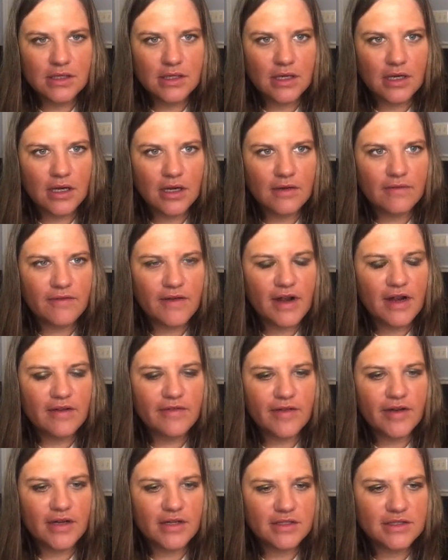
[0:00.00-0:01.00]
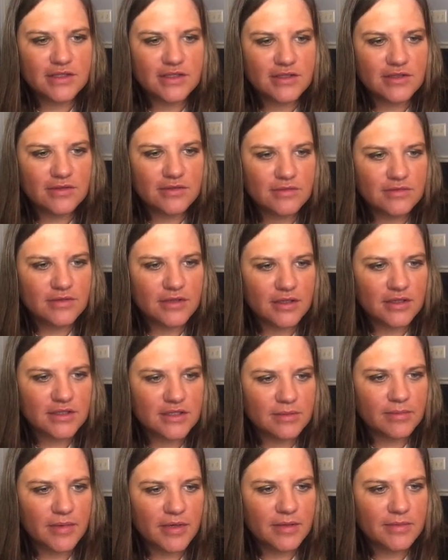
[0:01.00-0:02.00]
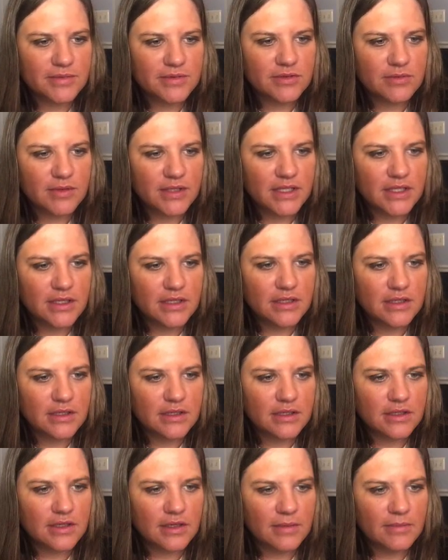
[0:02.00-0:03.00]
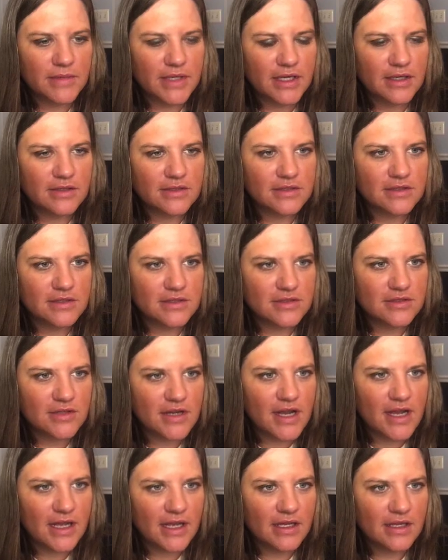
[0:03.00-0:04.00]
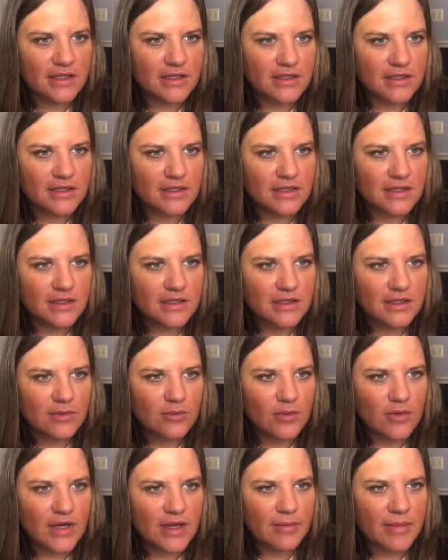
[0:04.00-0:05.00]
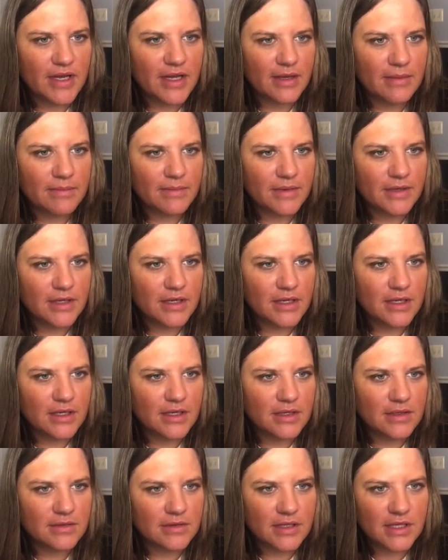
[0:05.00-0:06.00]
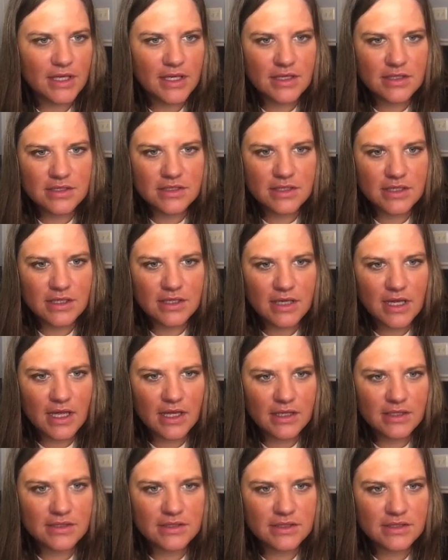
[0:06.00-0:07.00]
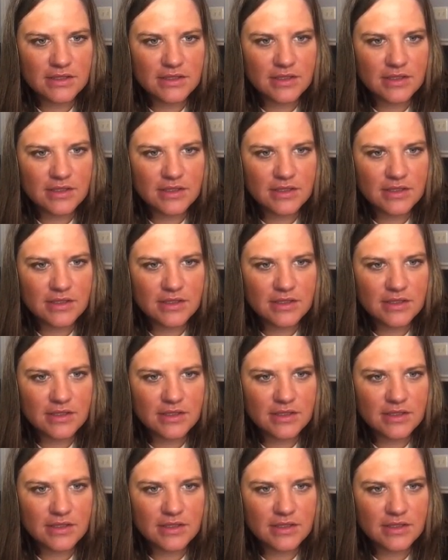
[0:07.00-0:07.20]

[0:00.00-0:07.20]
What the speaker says: our Firefox to talk to Burp Suite, come down to the Dragon, Web Application Analysis,